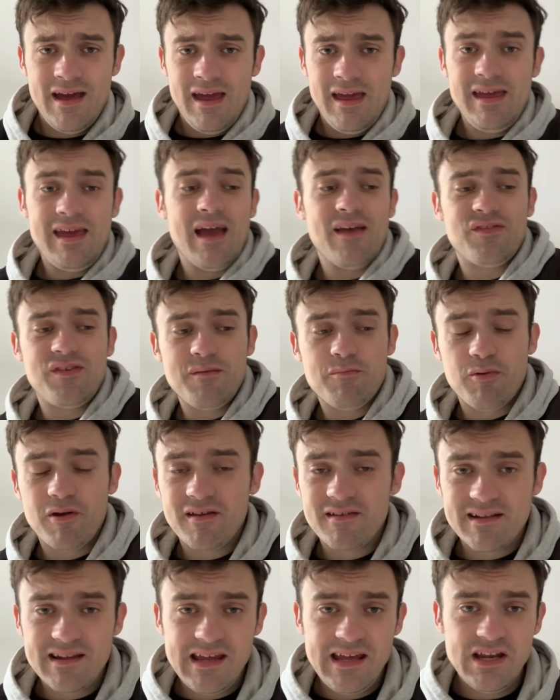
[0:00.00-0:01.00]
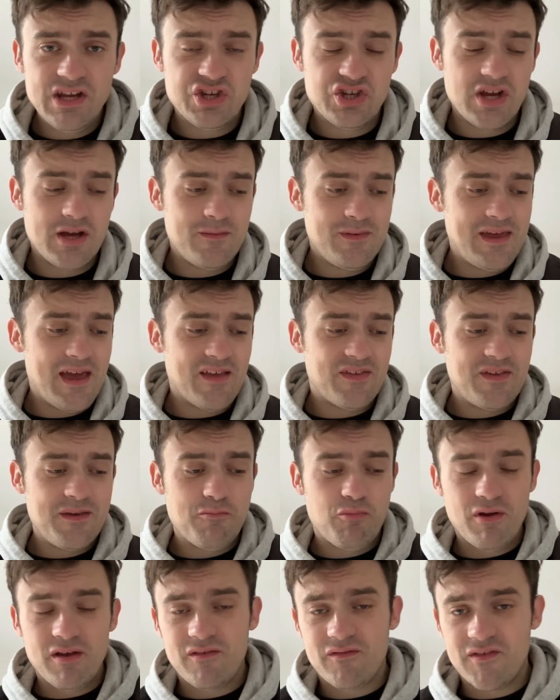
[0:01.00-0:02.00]
Yes, he brings leadership. Yes, he
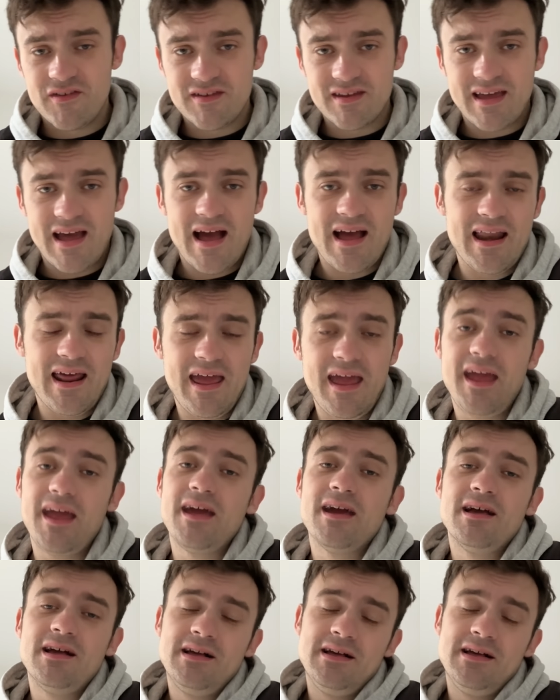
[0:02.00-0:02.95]
brings physicality.